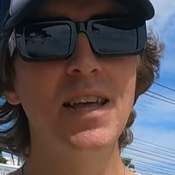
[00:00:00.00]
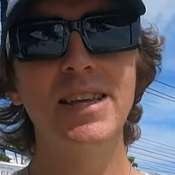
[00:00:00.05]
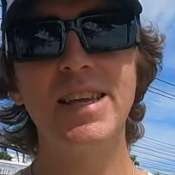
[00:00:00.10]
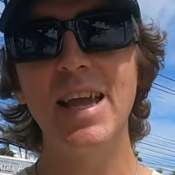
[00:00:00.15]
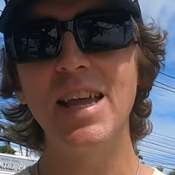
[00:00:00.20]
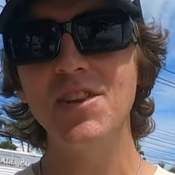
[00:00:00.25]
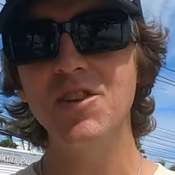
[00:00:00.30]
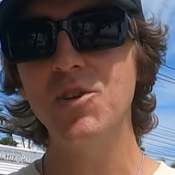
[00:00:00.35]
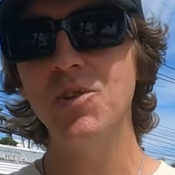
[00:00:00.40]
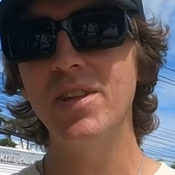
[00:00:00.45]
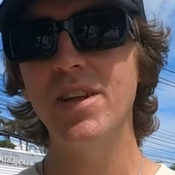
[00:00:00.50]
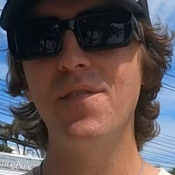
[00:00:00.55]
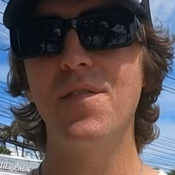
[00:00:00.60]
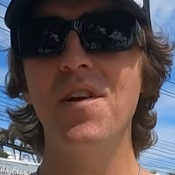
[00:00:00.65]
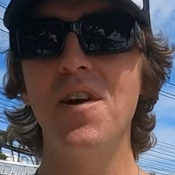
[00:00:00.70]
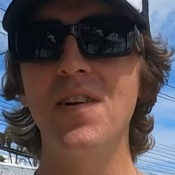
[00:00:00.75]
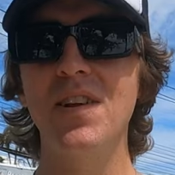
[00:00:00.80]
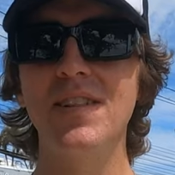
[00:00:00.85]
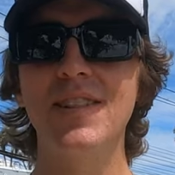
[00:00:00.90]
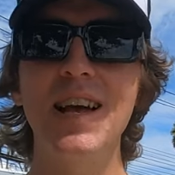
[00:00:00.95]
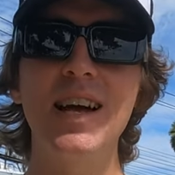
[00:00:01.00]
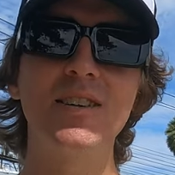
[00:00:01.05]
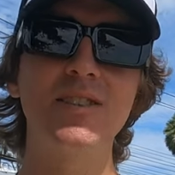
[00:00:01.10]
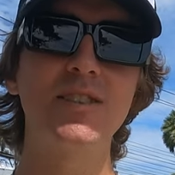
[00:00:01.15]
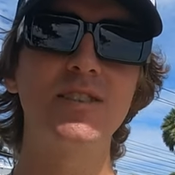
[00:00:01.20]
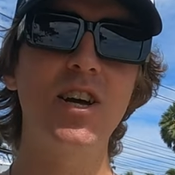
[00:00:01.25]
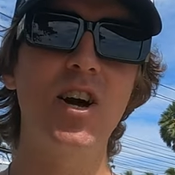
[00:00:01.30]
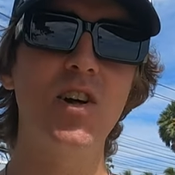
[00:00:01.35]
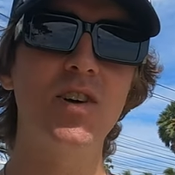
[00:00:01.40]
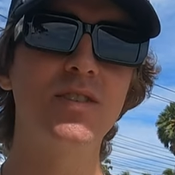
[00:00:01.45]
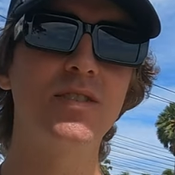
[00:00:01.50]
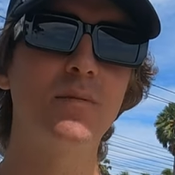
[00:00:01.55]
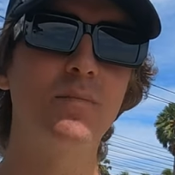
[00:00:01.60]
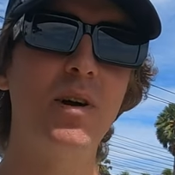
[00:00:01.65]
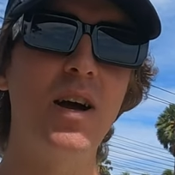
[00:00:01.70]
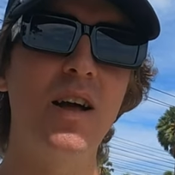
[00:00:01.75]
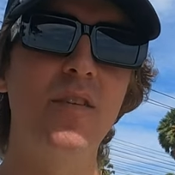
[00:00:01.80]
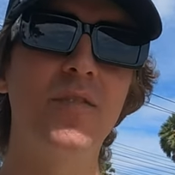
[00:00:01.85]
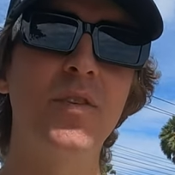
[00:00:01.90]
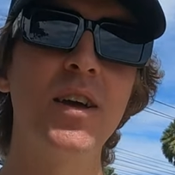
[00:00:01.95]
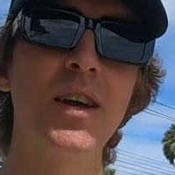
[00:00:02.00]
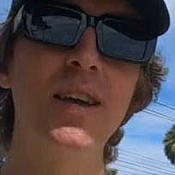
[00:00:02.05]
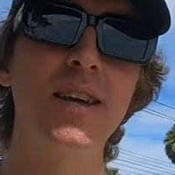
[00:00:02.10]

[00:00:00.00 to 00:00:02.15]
Can you live here on $1,000 a month?